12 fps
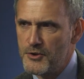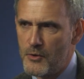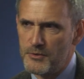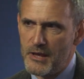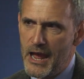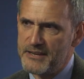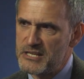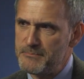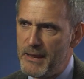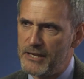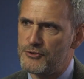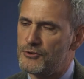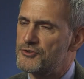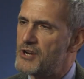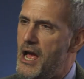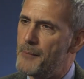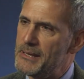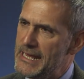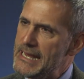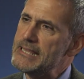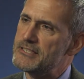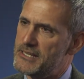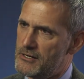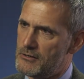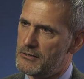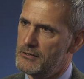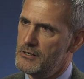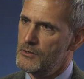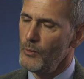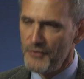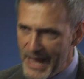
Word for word: oh no, I just made your job easier. Right. Well,